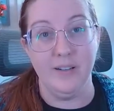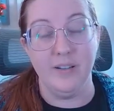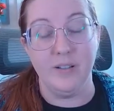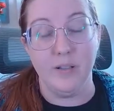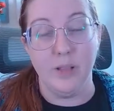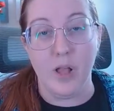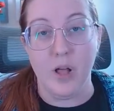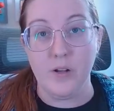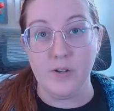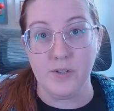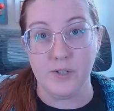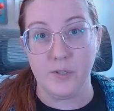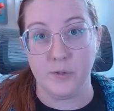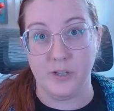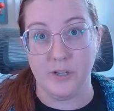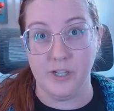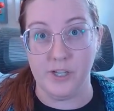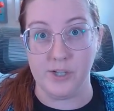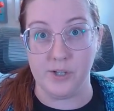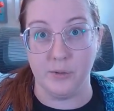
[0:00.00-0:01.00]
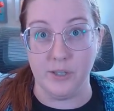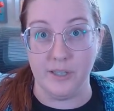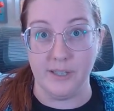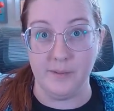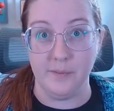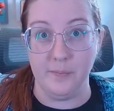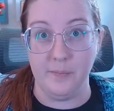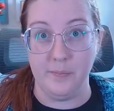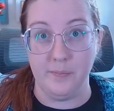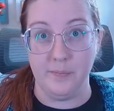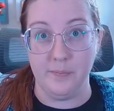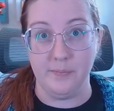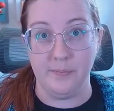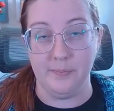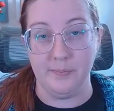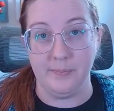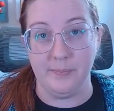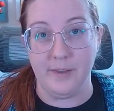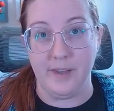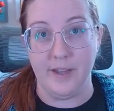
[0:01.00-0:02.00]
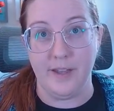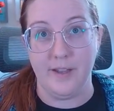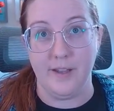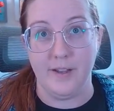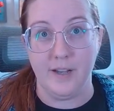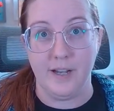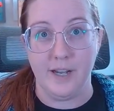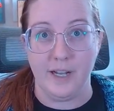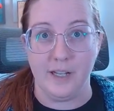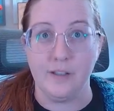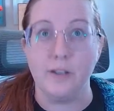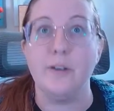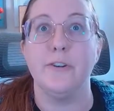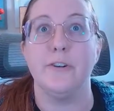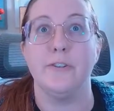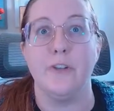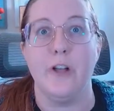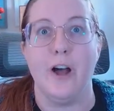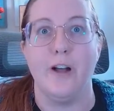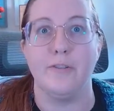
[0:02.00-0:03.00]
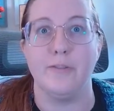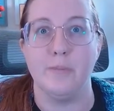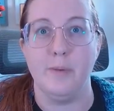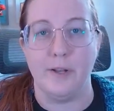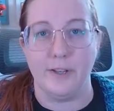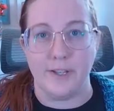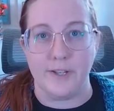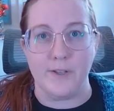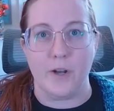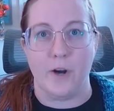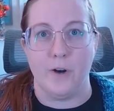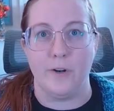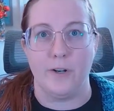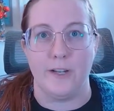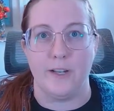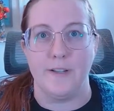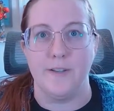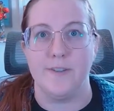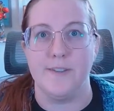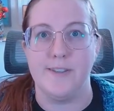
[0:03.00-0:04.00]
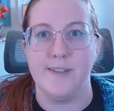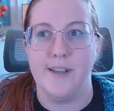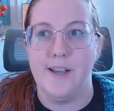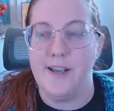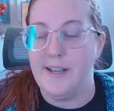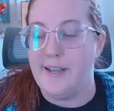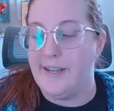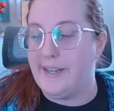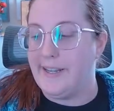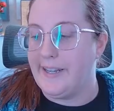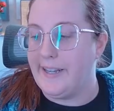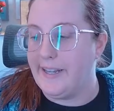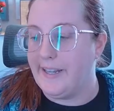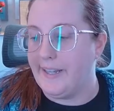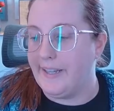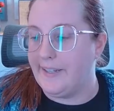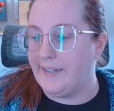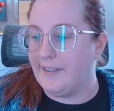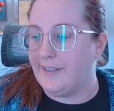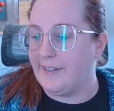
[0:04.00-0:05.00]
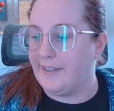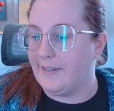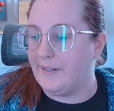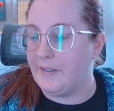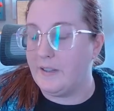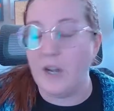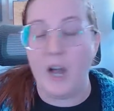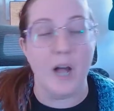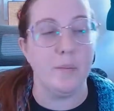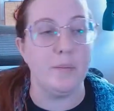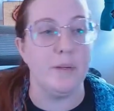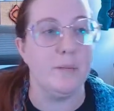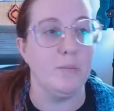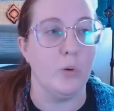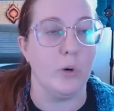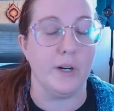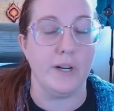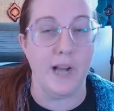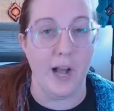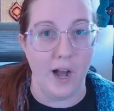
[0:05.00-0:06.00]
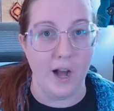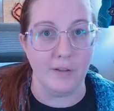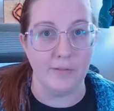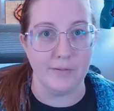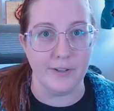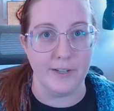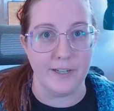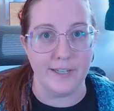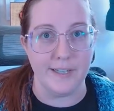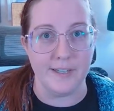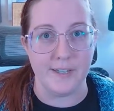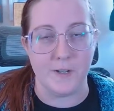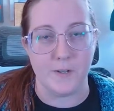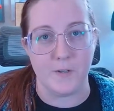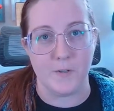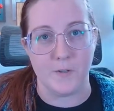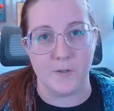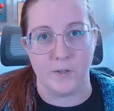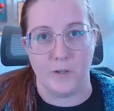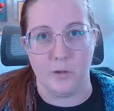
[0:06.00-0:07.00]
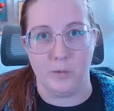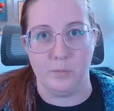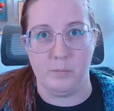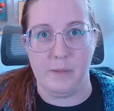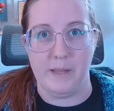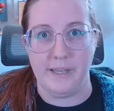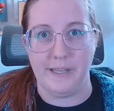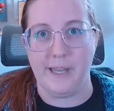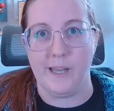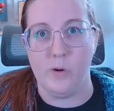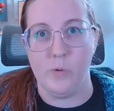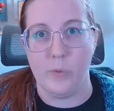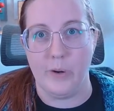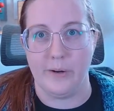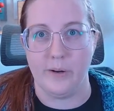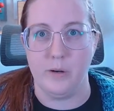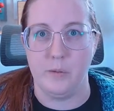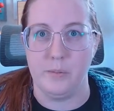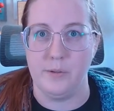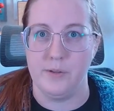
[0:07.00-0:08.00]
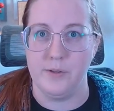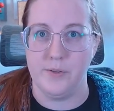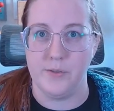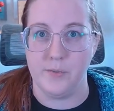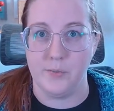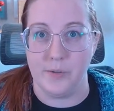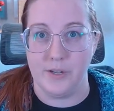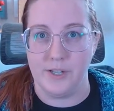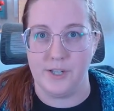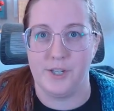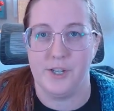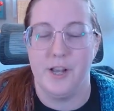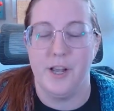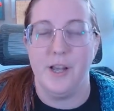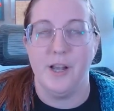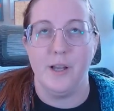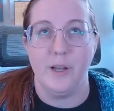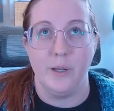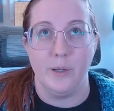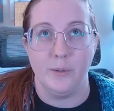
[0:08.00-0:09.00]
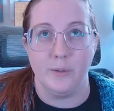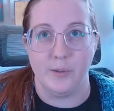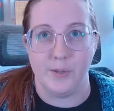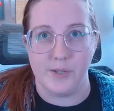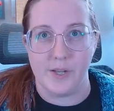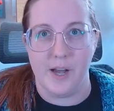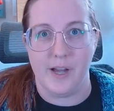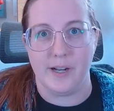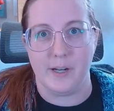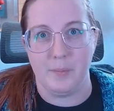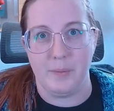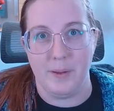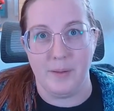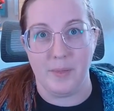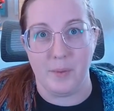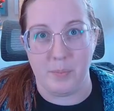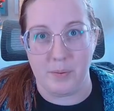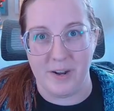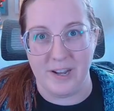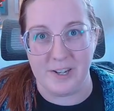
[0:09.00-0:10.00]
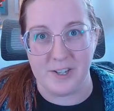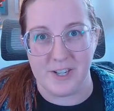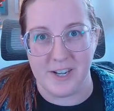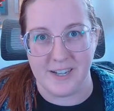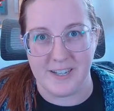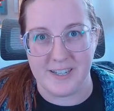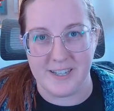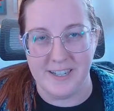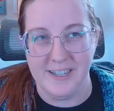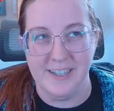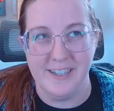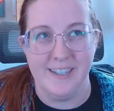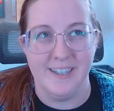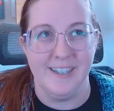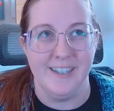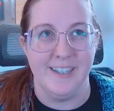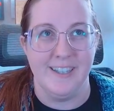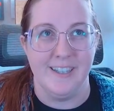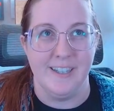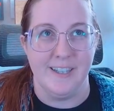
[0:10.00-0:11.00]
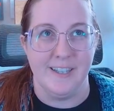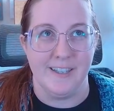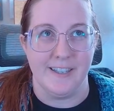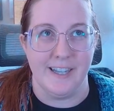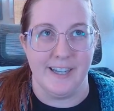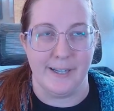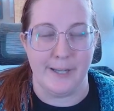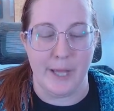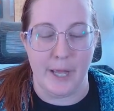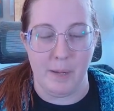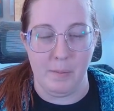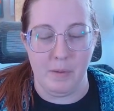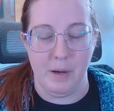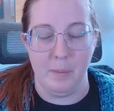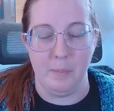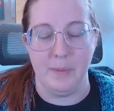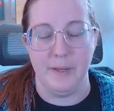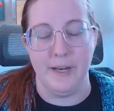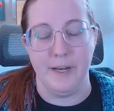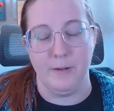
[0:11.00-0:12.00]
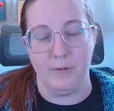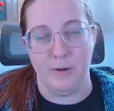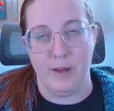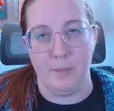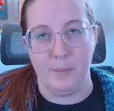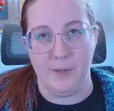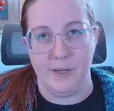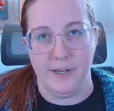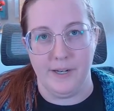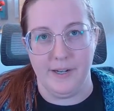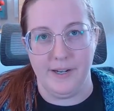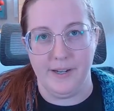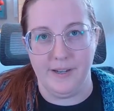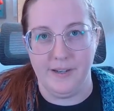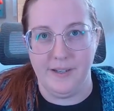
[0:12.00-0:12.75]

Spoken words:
Long story short, I learned a lot from all these cardigans. It got me more confident to start making wearables, which we'll talk about the project that came up and interrupted